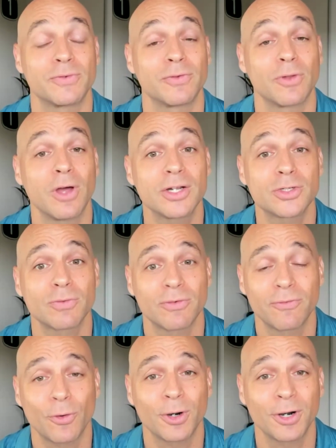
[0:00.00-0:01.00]
We've launched over
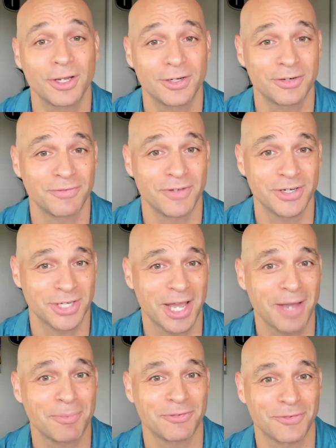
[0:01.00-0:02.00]
400 venture
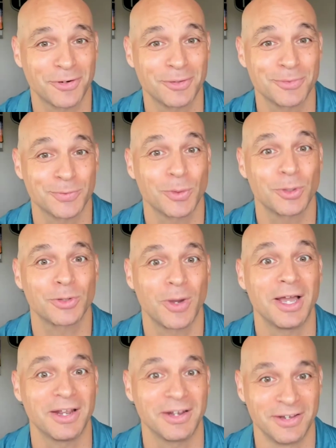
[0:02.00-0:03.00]
capital firms
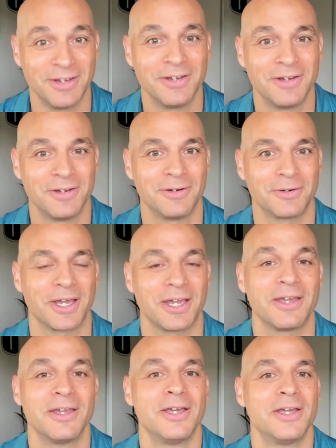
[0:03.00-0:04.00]
worldwide,
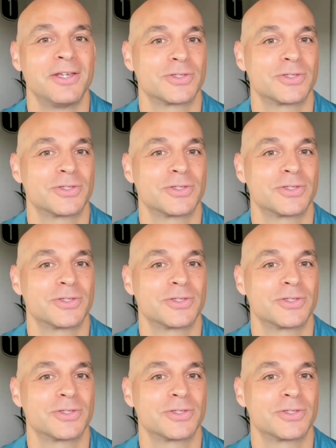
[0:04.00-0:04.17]
okay?